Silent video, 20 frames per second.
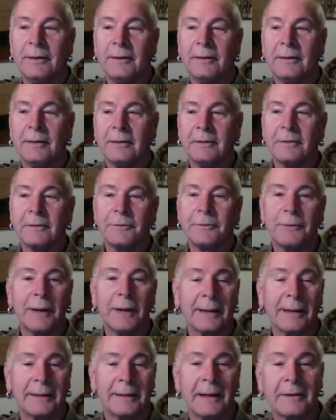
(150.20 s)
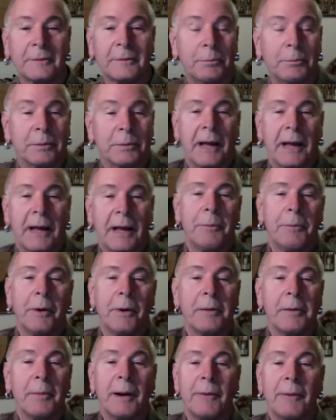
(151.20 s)
I just feel like that's kind of part
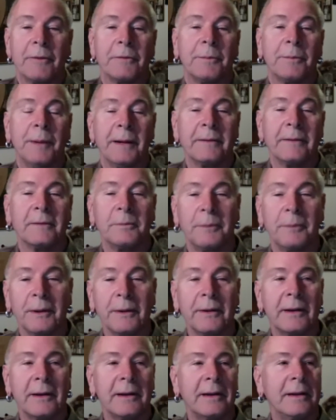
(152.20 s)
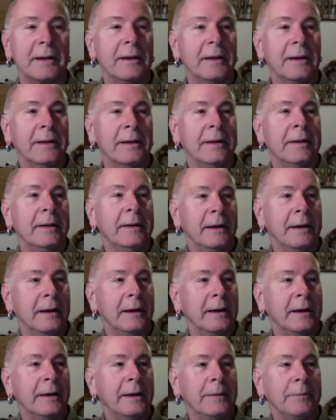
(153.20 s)
of my responsibility.
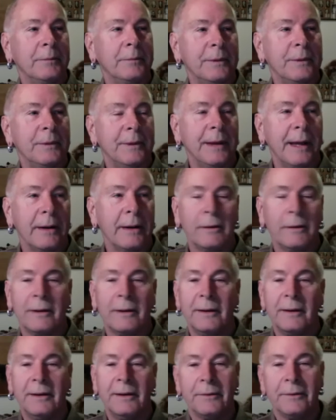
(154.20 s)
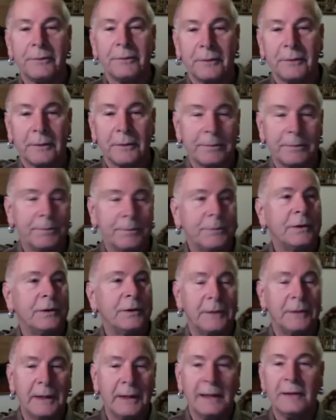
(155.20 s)
Not only to
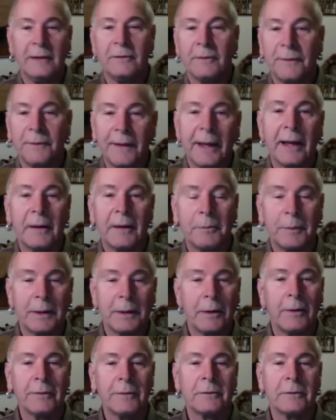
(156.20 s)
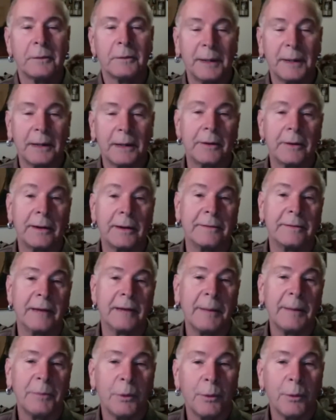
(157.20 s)
teach and that, but also to be a good
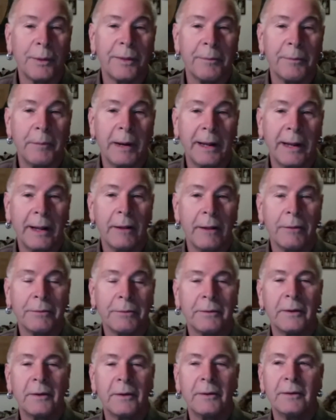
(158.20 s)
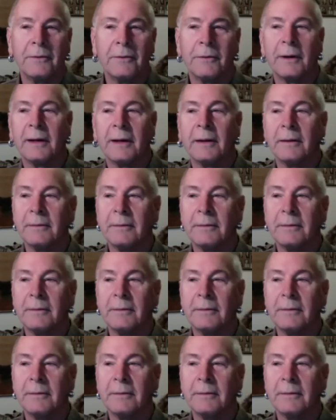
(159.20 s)
example with my health too, and try to